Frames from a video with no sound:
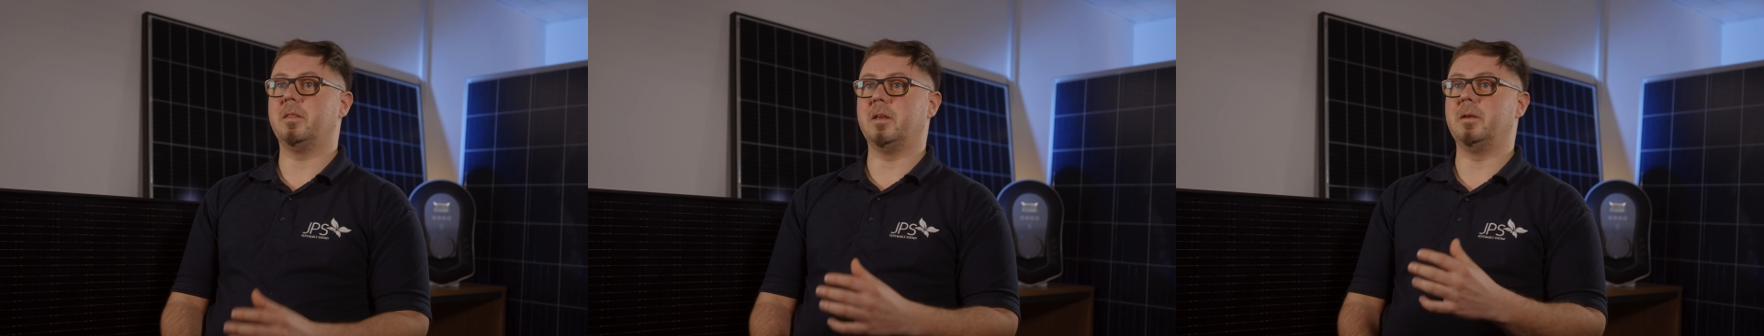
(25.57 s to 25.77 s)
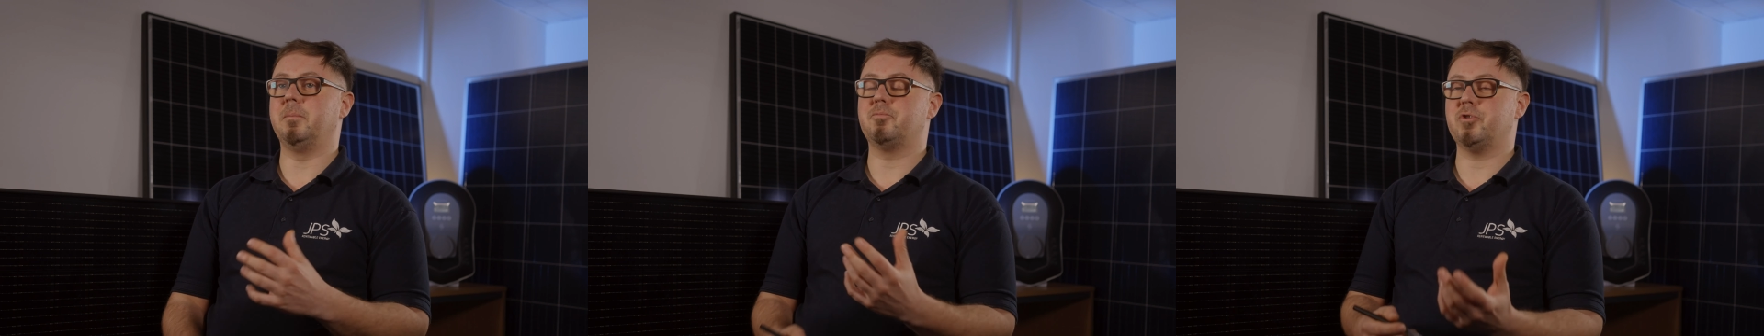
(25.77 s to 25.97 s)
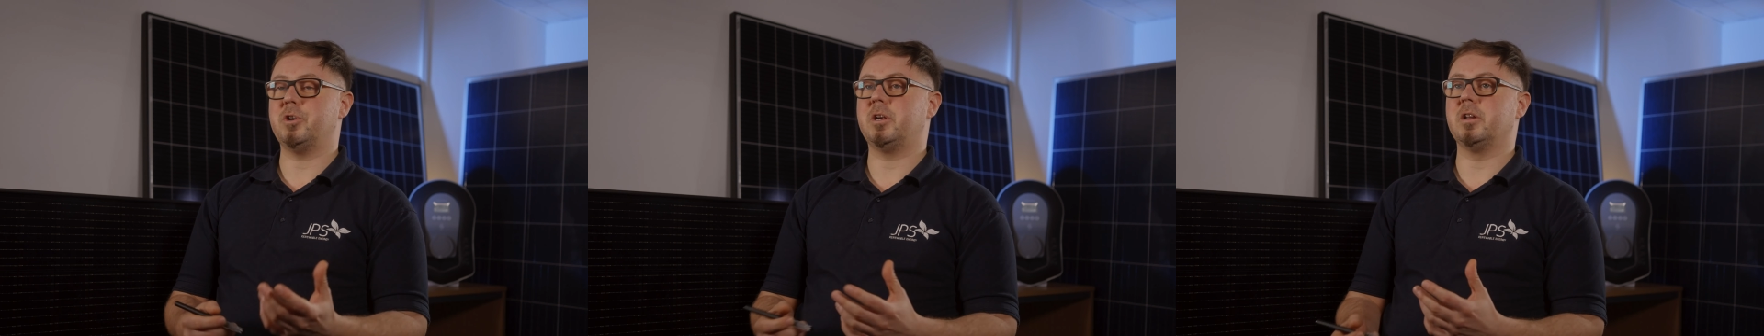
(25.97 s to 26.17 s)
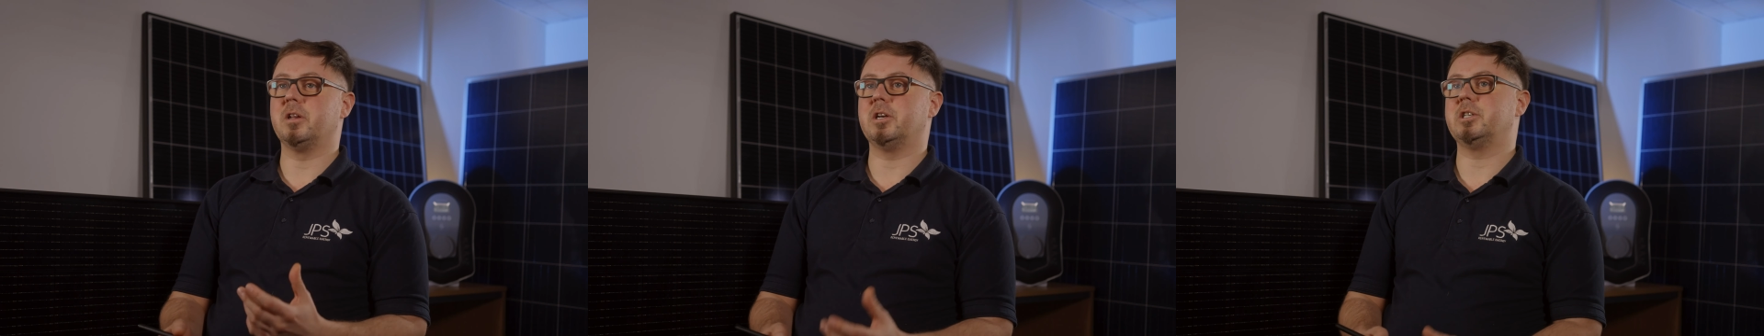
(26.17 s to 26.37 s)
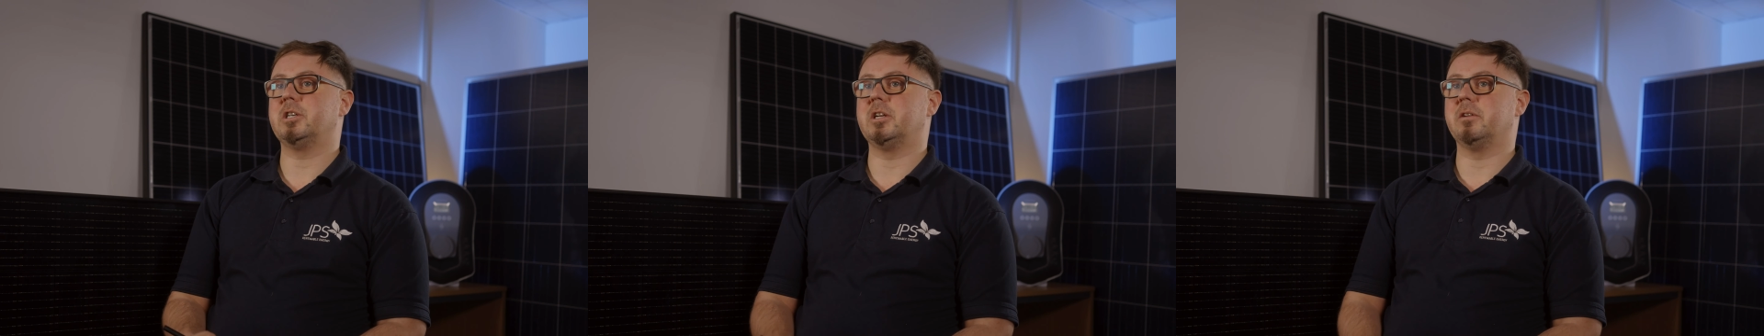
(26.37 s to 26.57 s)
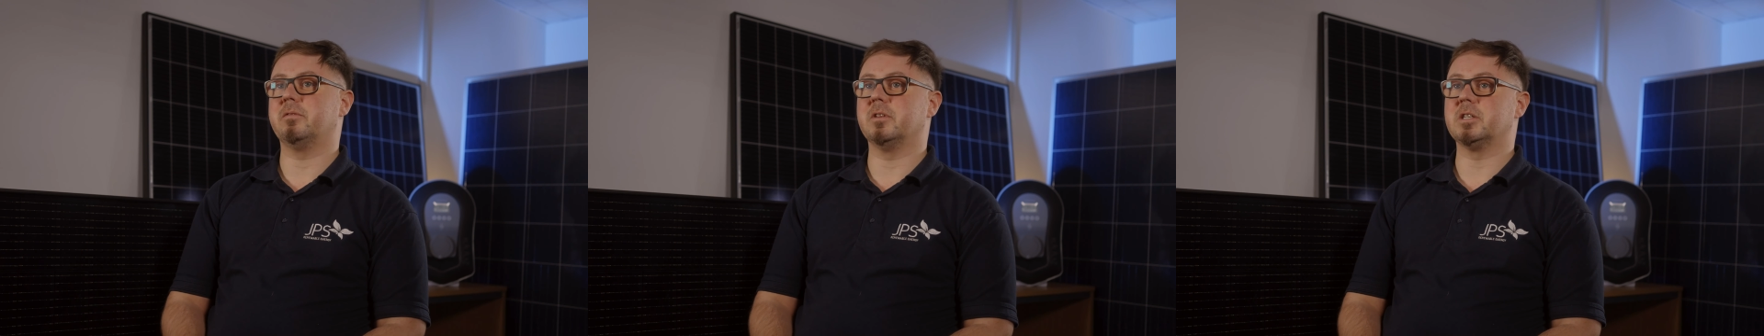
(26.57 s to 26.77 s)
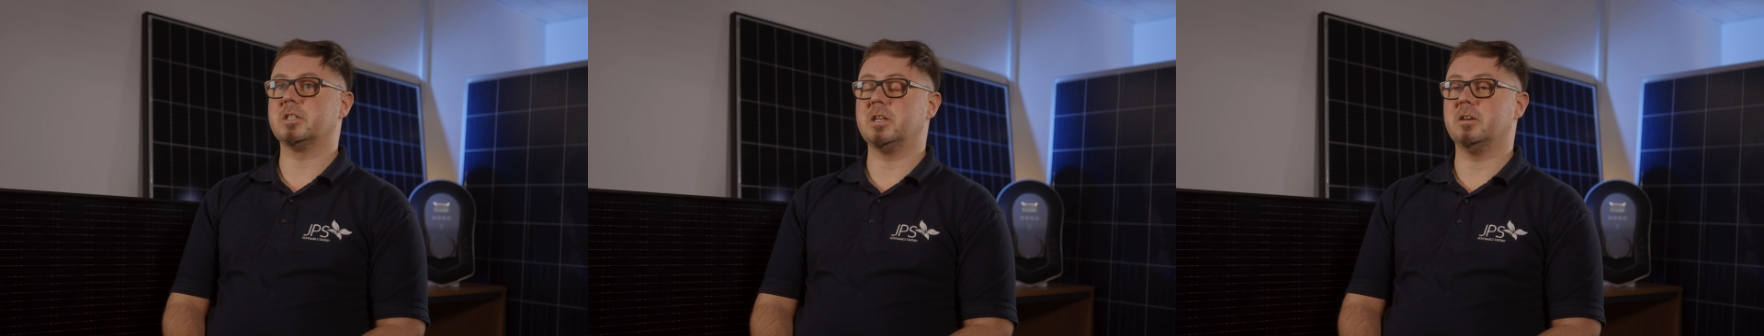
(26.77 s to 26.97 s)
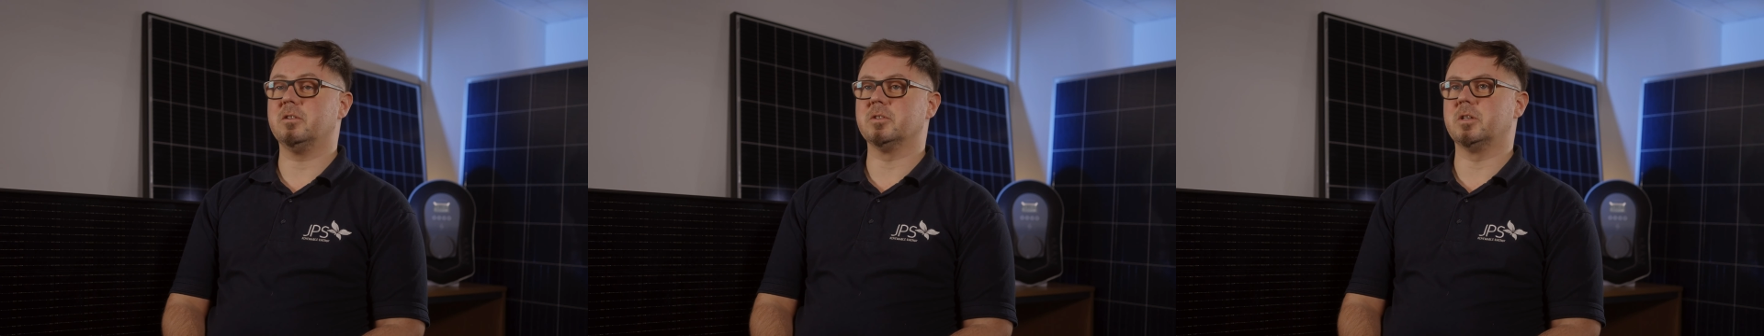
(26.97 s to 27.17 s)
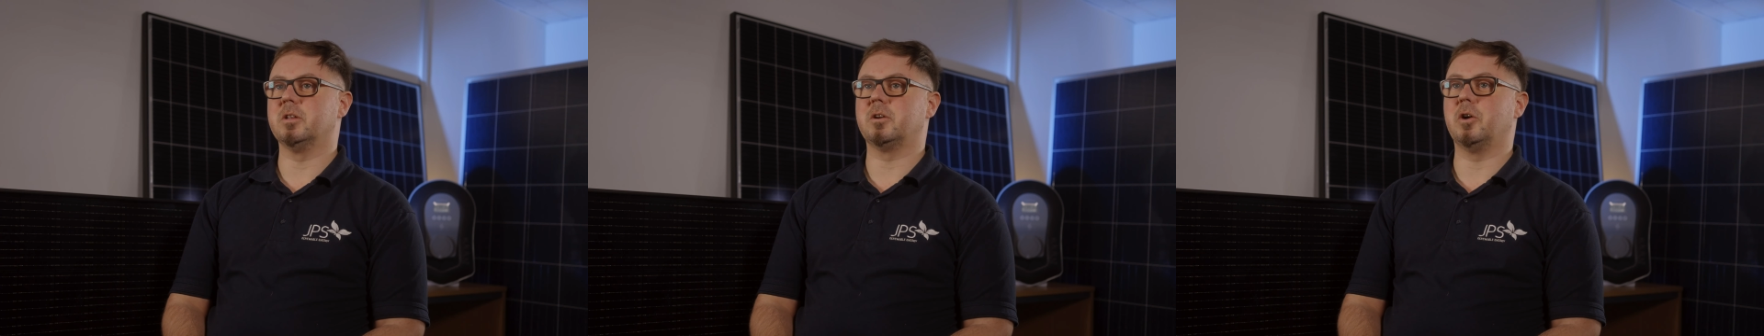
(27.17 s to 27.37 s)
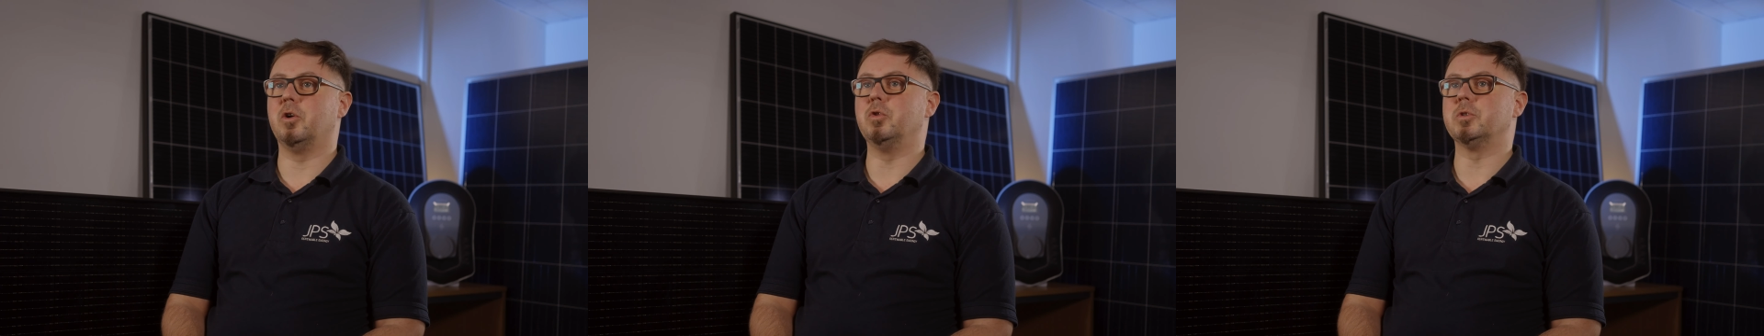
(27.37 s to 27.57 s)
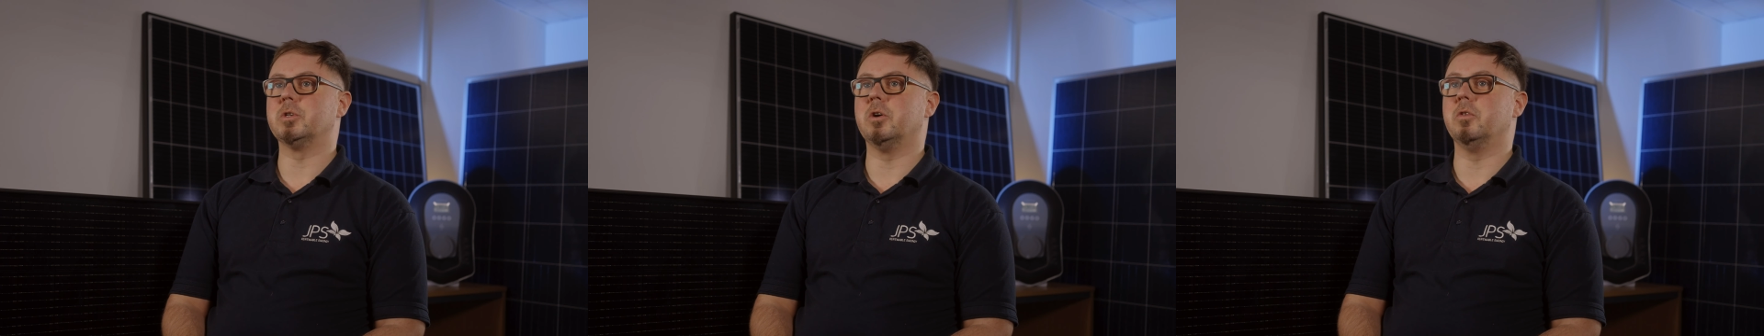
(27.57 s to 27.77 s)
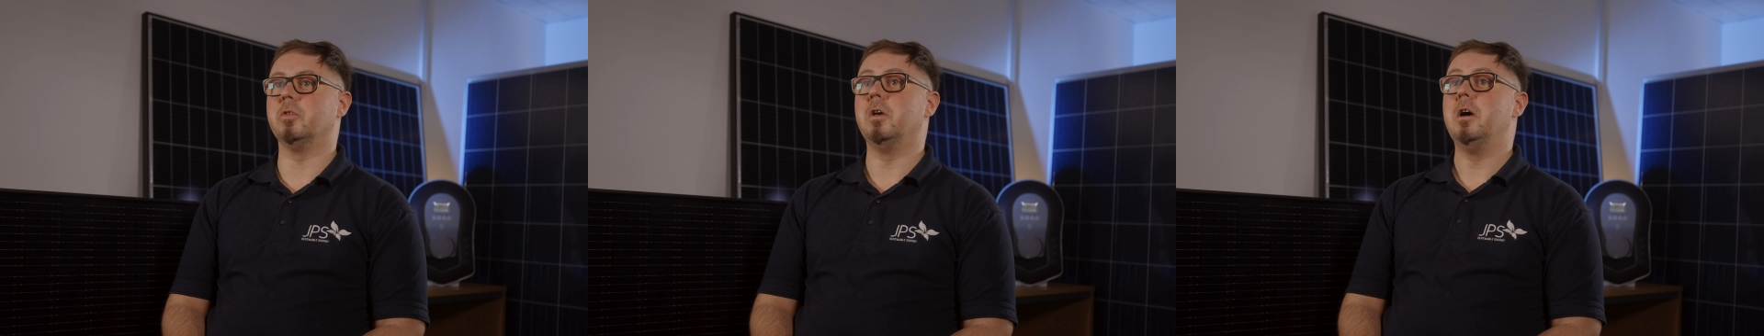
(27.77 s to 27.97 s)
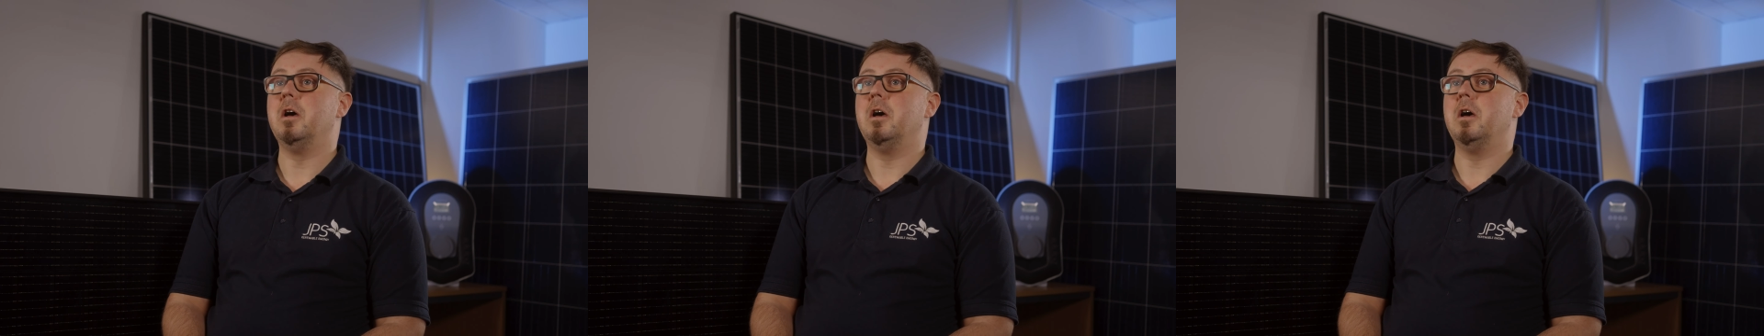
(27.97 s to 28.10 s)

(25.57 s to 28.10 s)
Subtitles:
the preconditioning of the cells that goes on.